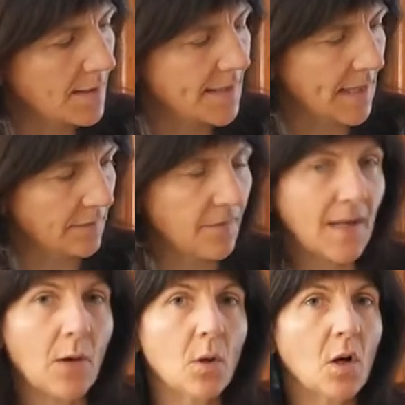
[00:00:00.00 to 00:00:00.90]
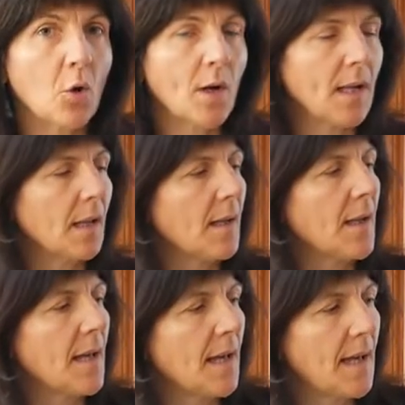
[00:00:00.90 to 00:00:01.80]
sunflower oil
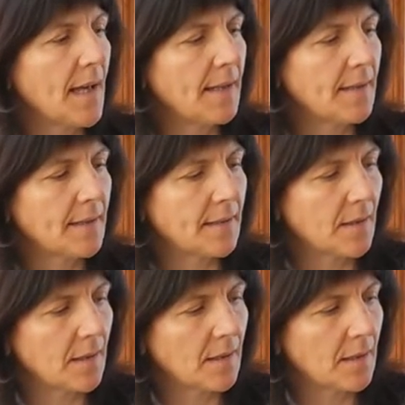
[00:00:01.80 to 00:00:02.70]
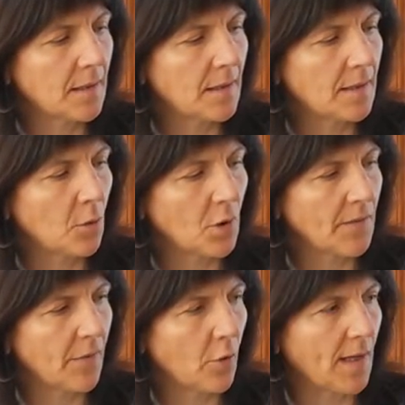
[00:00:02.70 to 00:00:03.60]
and an
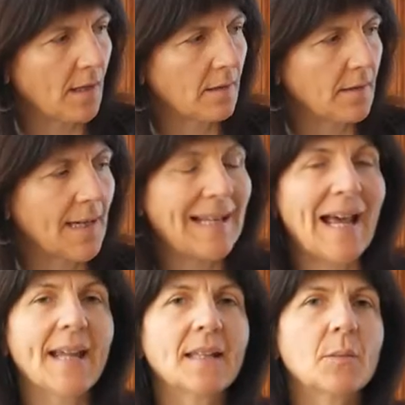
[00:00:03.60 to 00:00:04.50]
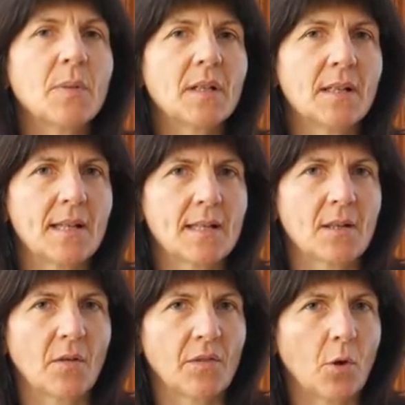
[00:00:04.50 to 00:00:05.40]
olive oil. I like the bitterness
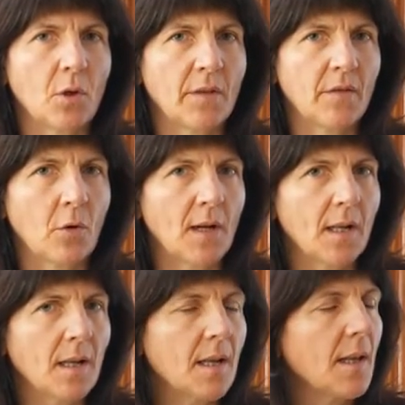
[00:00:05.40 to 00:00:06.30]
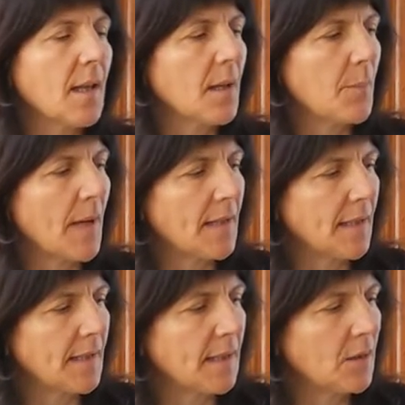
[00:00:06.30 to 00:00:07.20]
of the olive oil, but
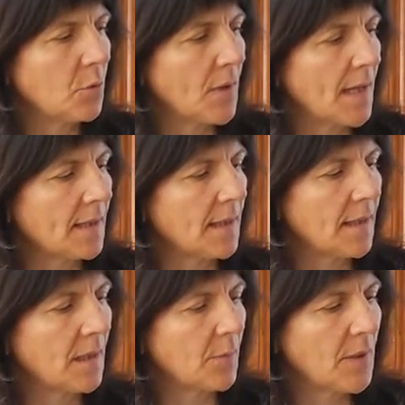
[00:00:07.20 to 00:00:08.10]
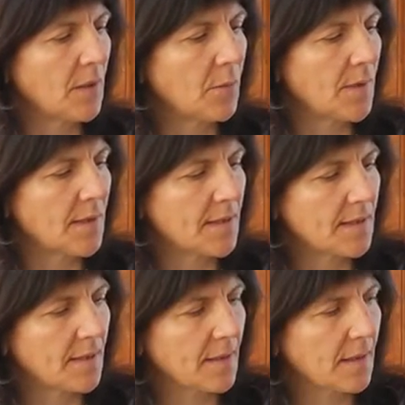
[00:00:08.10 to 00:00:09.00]
I need to cut it a little bit
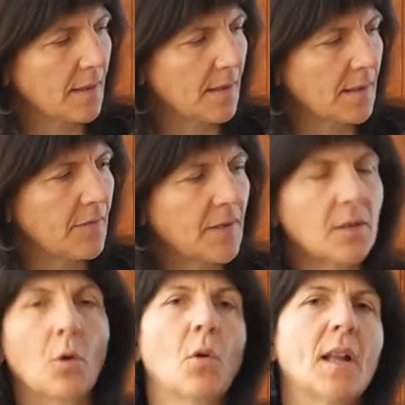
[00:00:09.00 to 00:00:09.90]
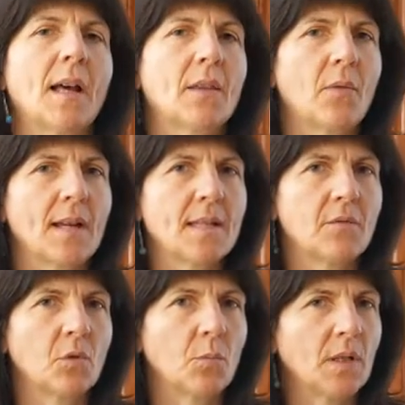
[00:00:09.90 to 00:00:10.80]
with a different oil, otherwise it
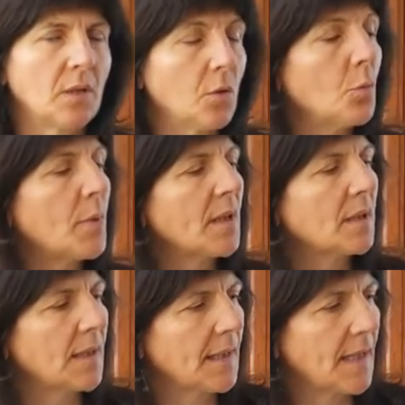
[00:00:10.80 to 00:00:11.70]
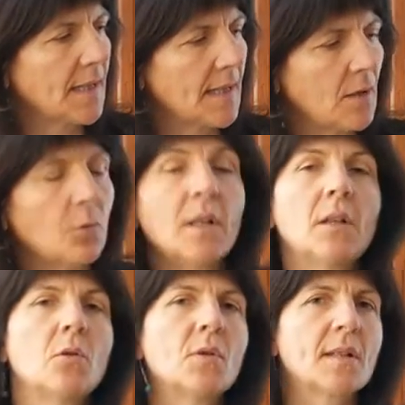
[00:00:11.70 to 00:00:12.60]
would be too bitter in case I only
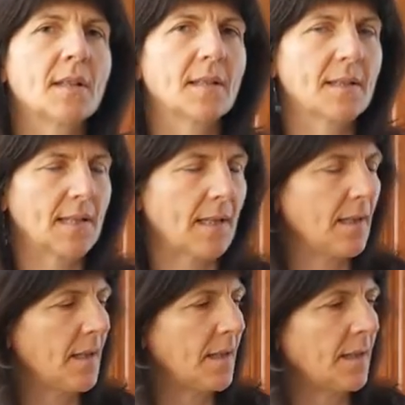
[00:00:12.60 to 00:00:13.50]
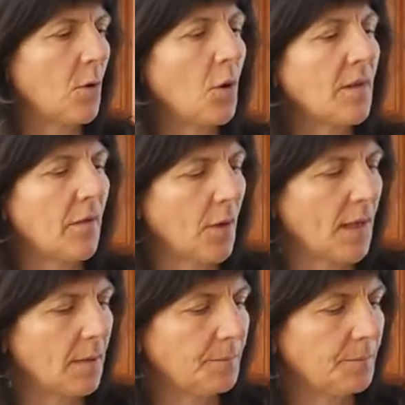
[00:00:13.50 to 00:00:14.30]
use the olive oil.